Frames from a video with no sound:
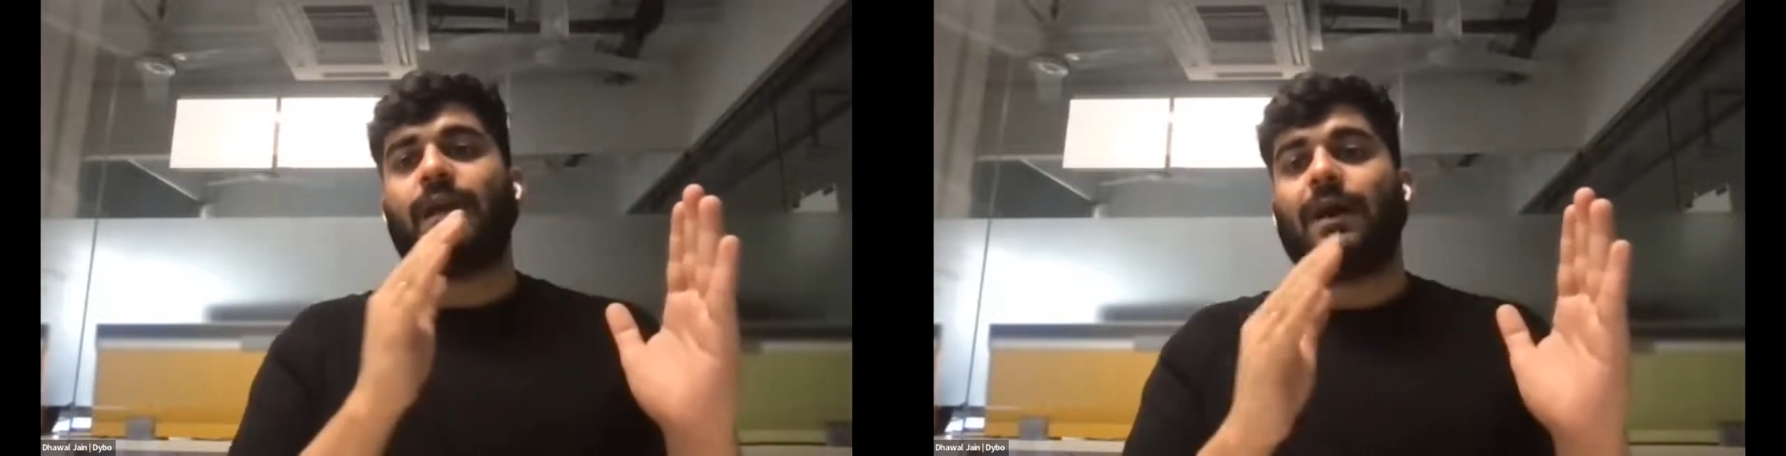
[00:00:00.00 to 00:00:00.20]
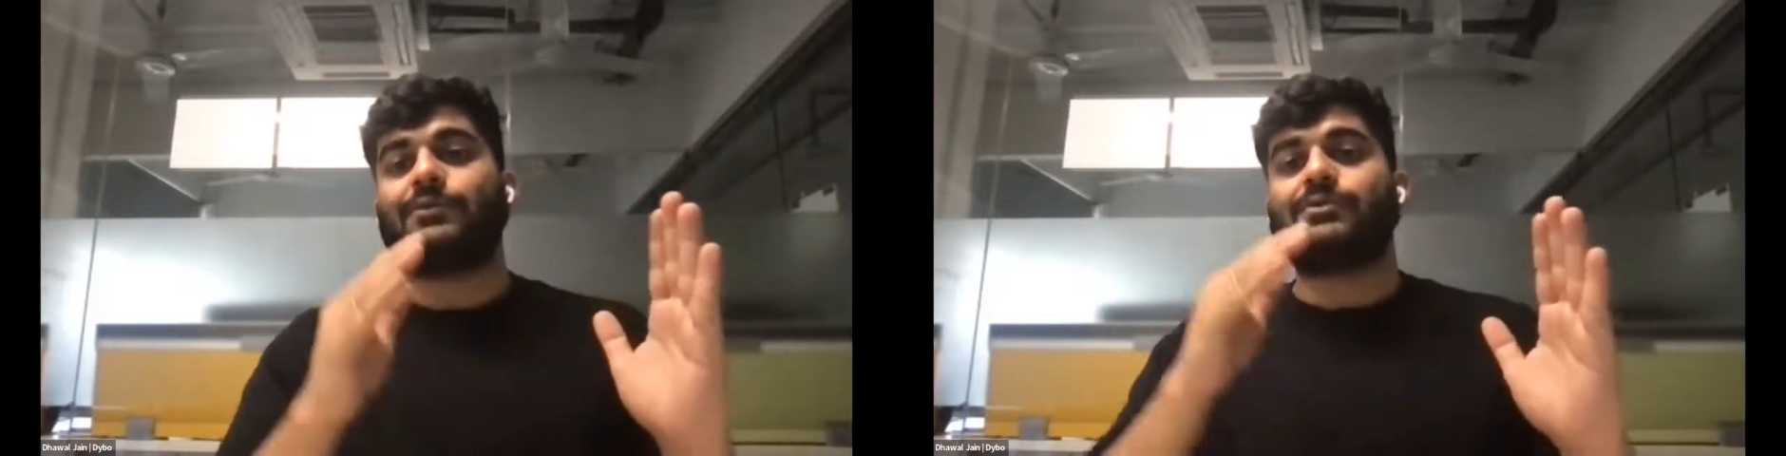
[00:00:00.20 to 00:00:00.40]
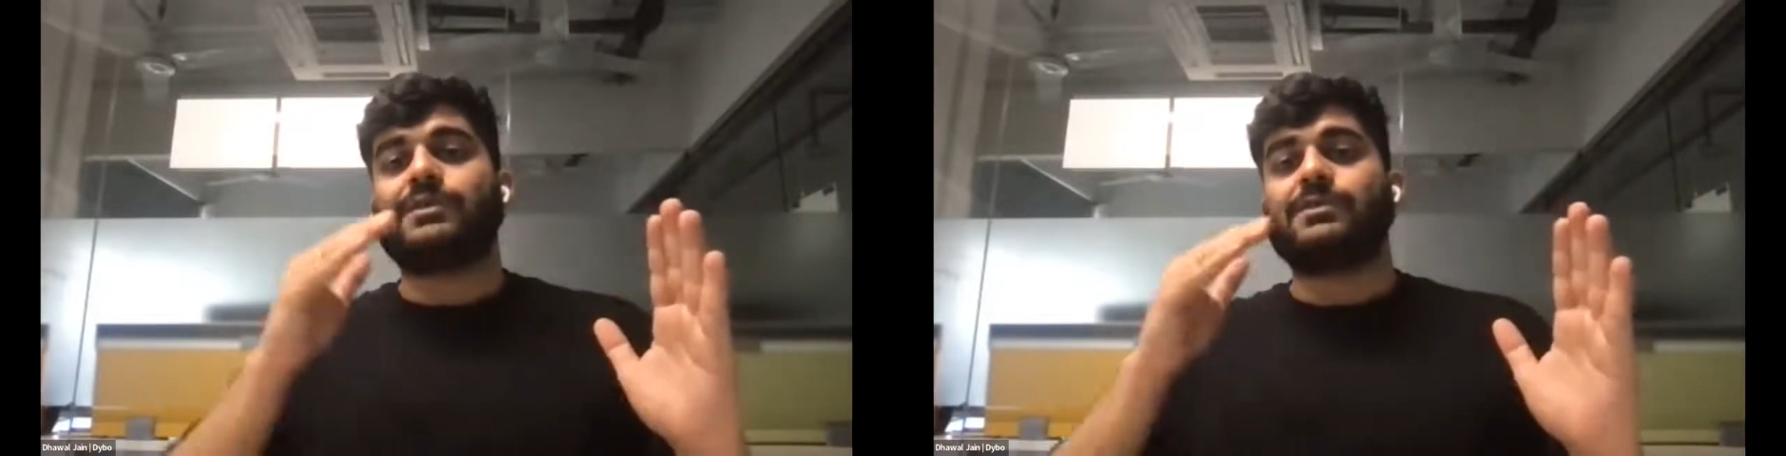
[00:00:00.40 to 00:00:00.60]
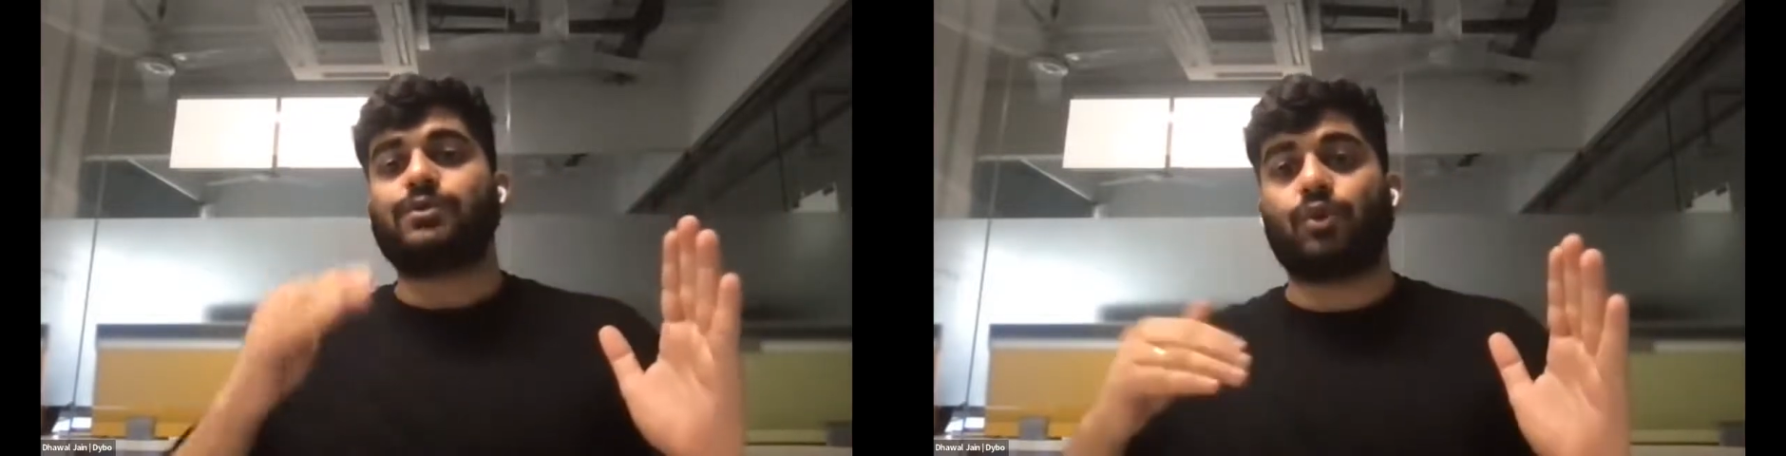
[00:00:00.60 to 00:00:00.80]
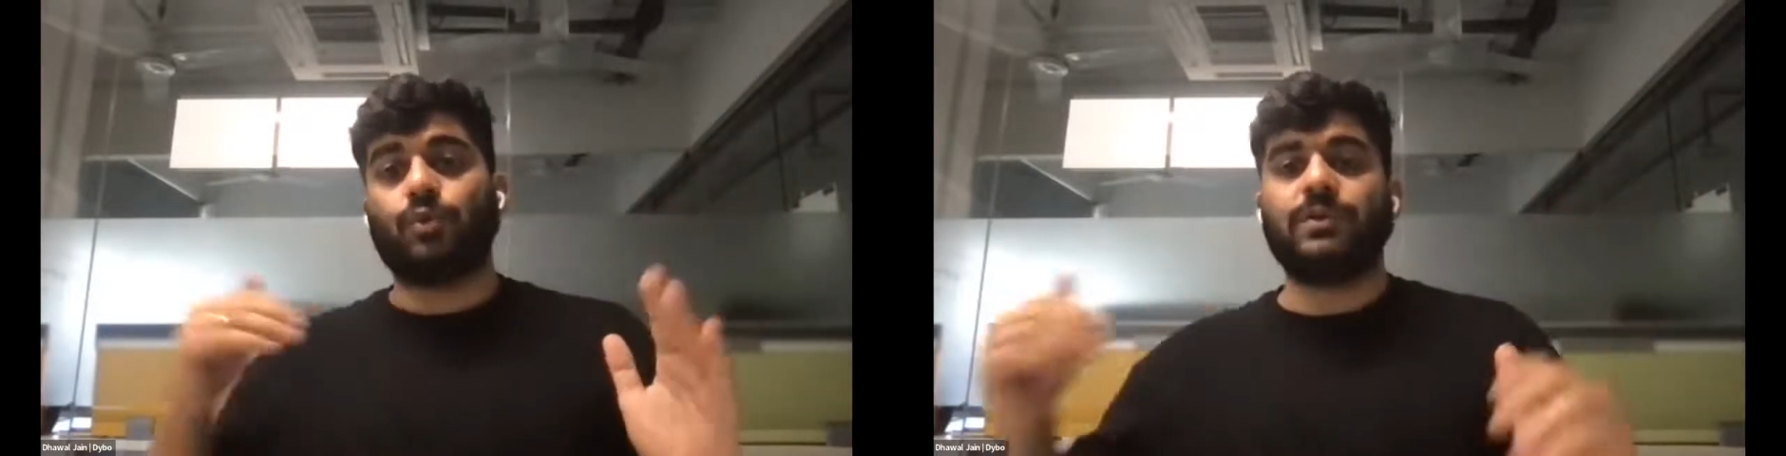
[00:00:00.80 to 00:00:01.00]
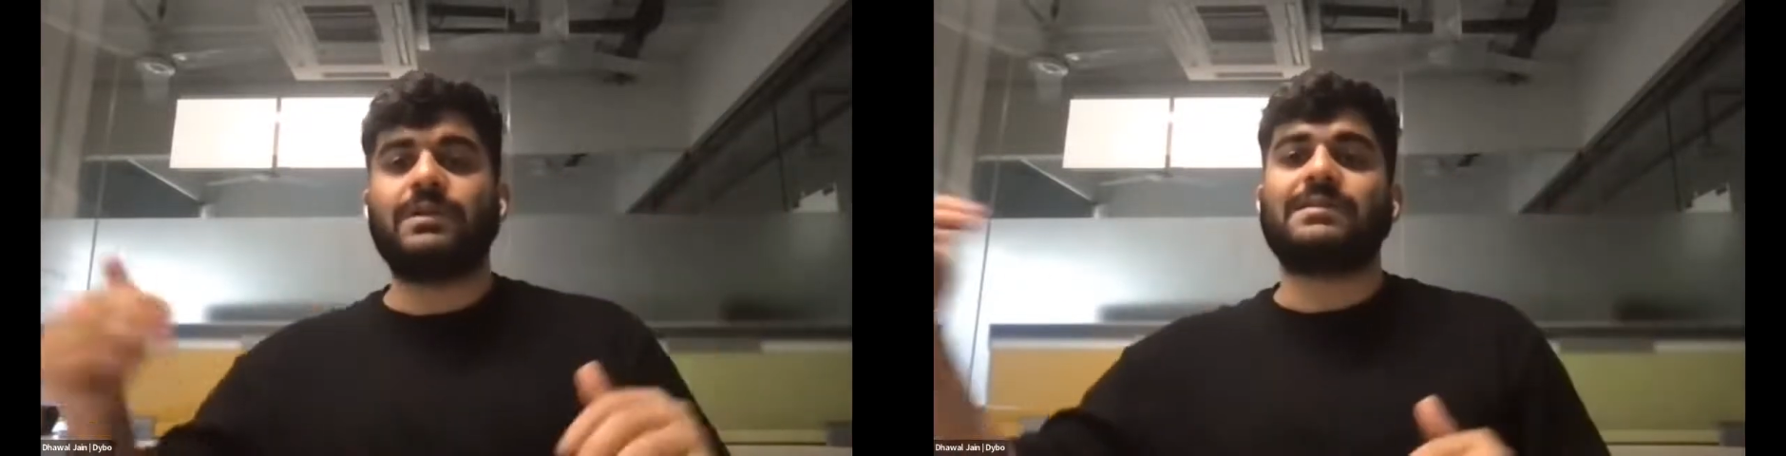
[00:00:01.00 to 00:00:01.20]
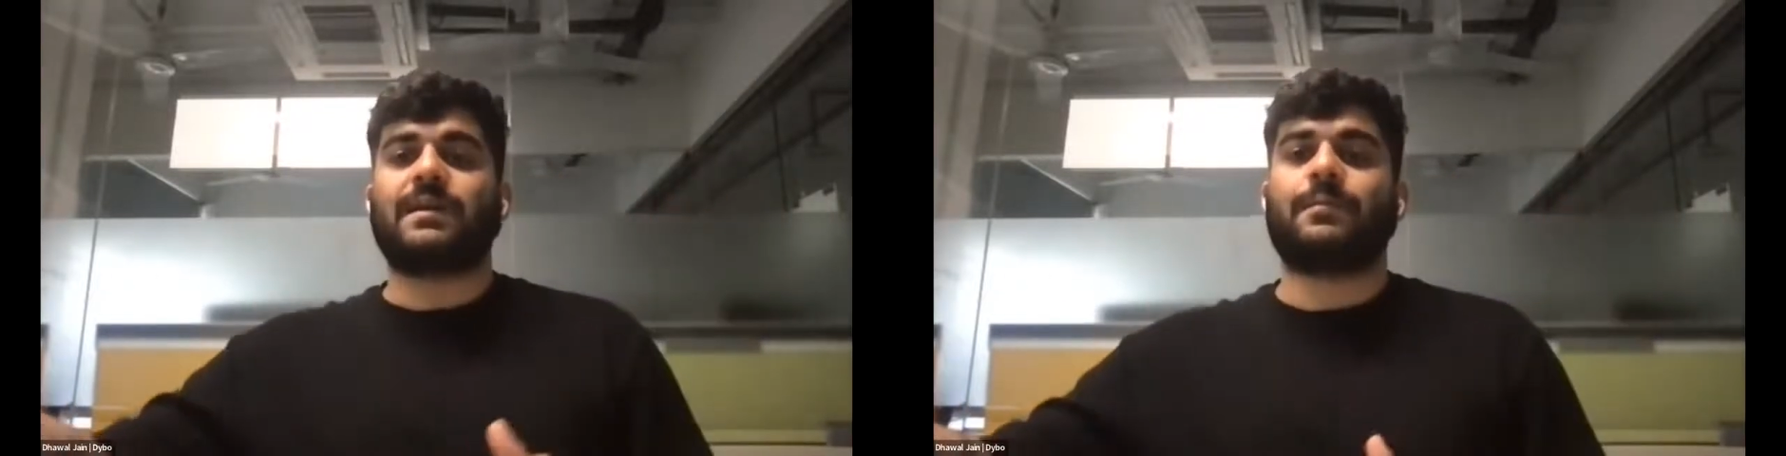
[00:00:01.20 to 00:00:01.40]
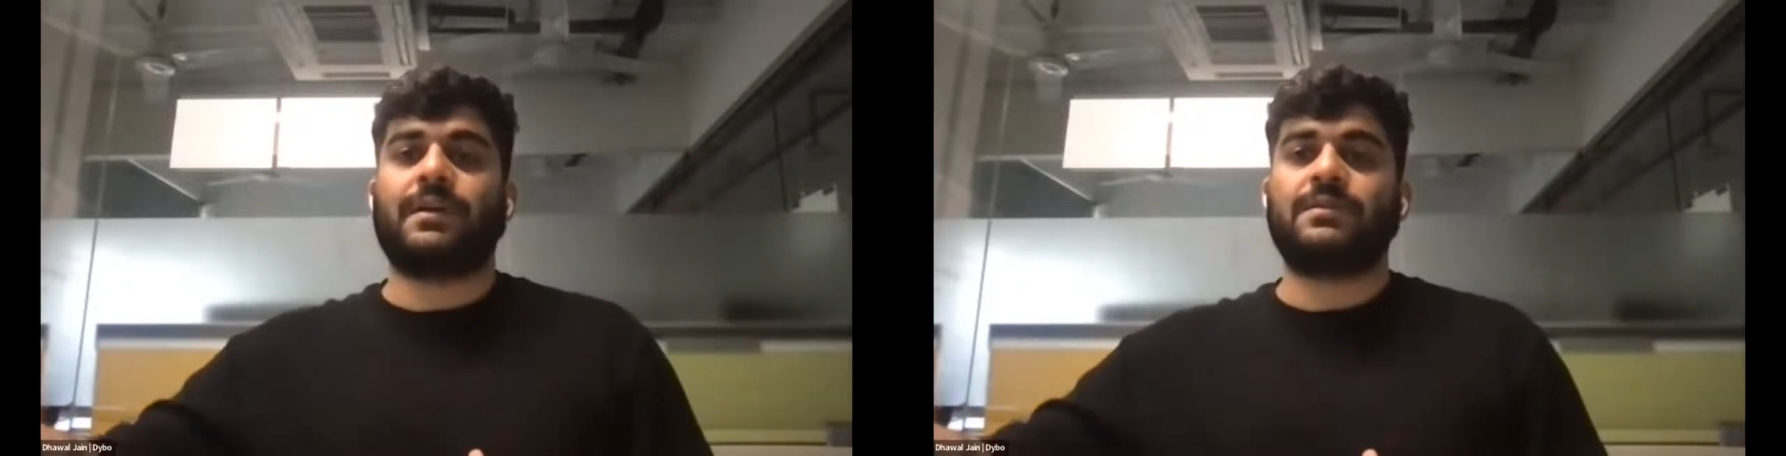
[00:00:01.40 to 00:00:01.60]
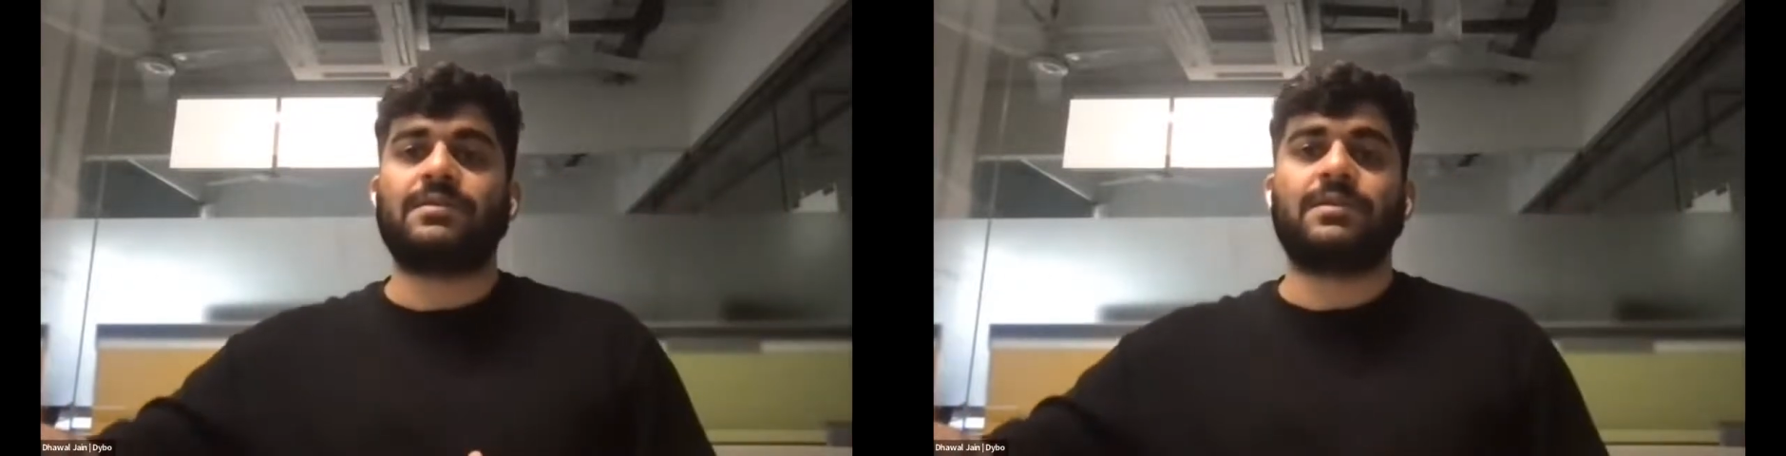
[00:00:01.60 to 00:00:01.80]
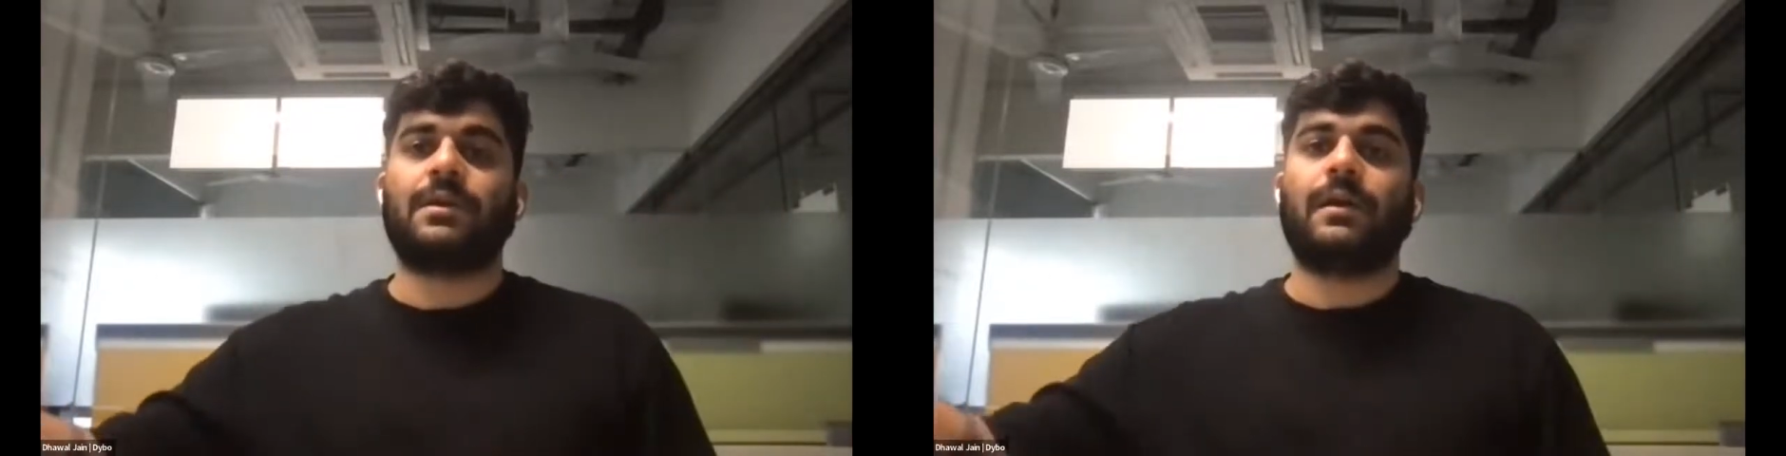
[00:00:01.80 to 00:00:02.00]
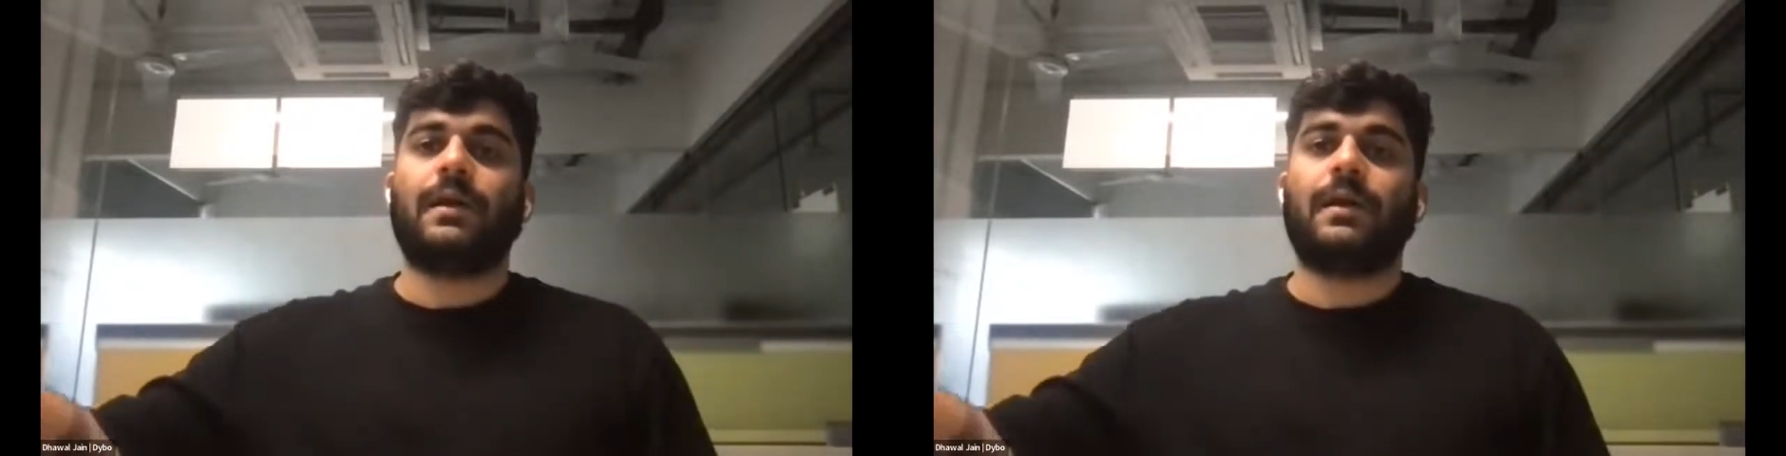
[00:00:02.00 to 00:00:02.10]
houses through the sarpanch